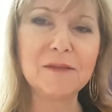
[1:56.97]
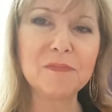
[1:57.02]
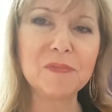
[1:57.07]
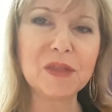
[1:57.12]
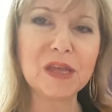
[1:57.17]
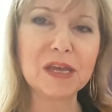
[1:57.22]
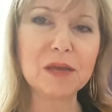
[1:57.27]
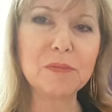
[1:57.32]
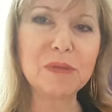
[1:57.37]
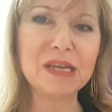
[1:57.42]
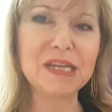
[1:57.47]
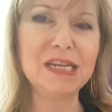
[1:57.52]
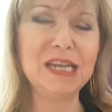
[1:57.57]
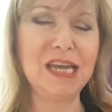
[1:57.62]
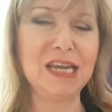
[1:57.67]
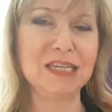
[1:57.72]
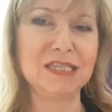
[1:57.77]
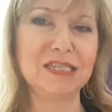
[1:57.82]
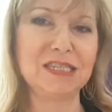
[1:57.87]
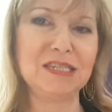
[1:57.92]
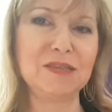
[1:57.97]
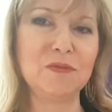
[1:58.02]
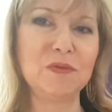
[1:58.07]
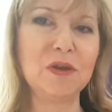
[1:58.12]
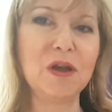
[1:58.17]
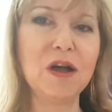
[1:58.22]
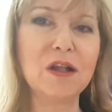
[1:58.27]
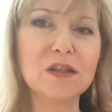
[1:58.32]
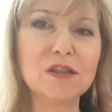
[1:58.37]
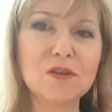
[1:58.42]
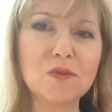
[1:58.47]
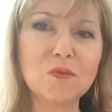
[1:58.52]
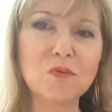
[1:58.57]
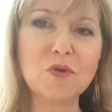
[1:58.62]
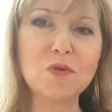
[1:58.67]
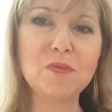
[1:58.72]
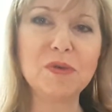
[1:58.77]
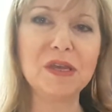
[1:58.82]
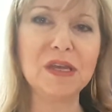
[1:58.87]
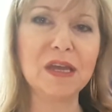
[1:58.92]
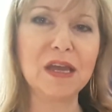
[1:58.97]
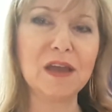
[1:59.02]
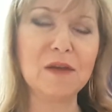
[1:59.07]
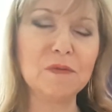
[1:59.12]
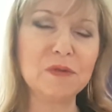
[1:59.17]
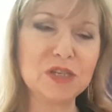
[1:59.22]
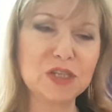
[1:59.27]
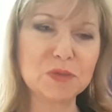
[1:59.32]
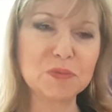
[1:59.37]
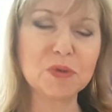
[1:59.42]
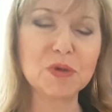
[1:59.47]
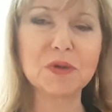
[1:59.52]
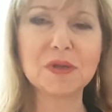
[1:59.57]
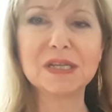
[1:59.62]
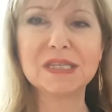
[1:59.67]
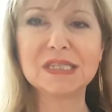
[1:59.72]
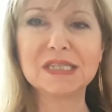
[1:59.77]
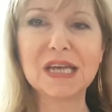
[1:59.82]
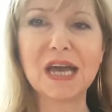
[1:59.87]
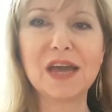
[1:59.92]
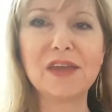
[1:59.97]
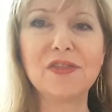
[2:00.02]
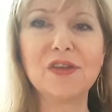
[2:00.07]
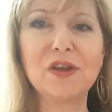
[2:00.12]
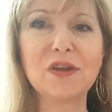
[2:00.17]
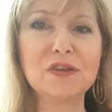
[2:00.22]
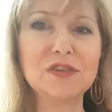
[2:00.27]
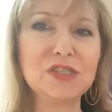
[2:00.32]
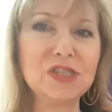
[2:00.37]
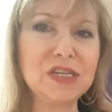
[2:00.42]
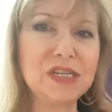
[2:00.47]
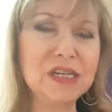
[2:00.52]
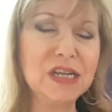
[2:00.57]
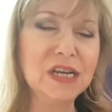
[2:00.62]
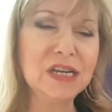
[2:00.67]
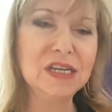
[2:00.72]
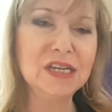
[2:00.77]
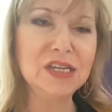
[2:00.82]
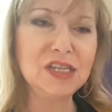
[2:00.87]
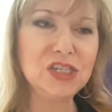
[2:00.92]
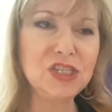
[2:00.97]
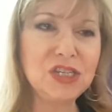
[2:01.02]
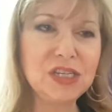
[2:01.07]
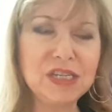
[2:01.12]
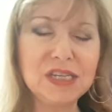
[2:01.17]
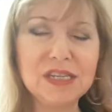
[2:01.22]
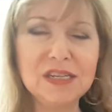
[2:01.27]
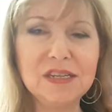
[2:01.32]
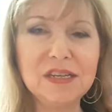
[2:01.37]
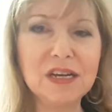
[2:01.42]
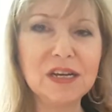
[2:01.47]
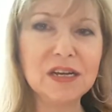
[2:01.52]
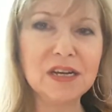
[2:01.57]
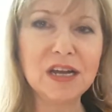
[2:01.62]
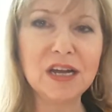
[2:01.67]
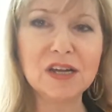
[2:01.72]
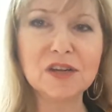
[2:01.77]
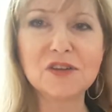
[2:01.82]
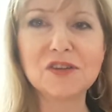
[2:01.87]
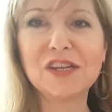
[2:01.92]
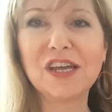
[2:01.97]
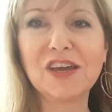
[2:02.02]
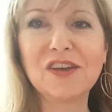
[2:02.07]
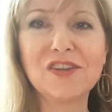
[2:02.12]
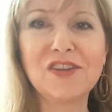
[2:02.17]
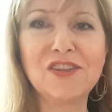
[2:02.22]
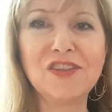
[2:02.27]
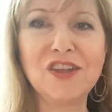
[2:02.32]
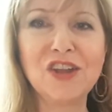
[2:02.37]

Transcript: like a big nest and called it a whoobie, and we just put her inside there, and she'd she'd uh, hunker down in